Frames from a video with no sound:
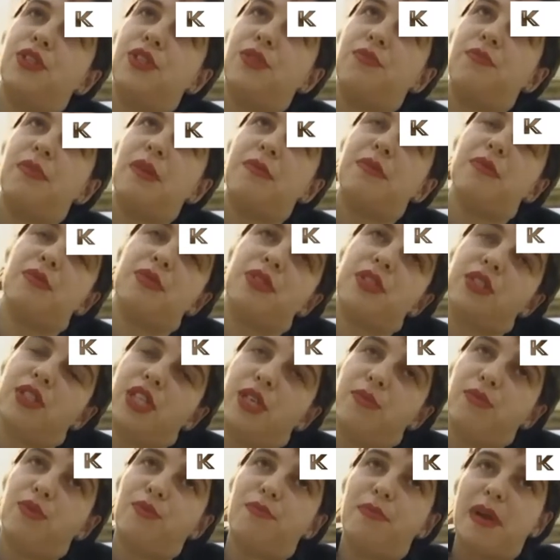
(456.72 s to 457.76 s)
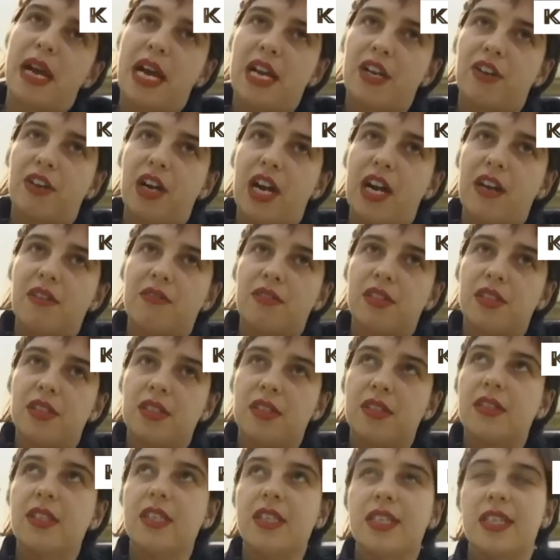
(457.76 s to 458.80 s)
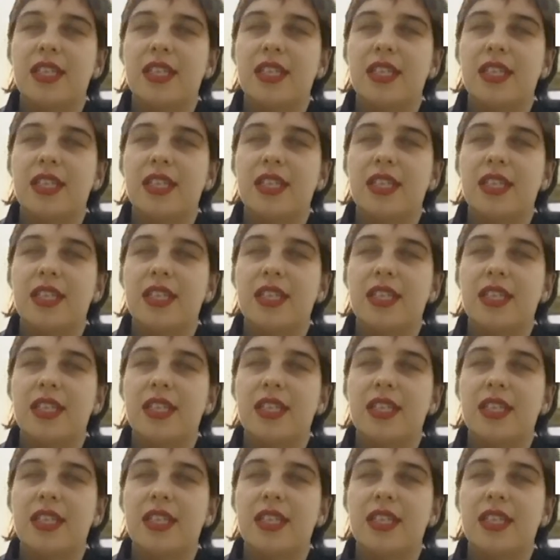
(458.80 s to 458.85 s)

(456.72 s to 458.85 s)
who maybe want to know more background and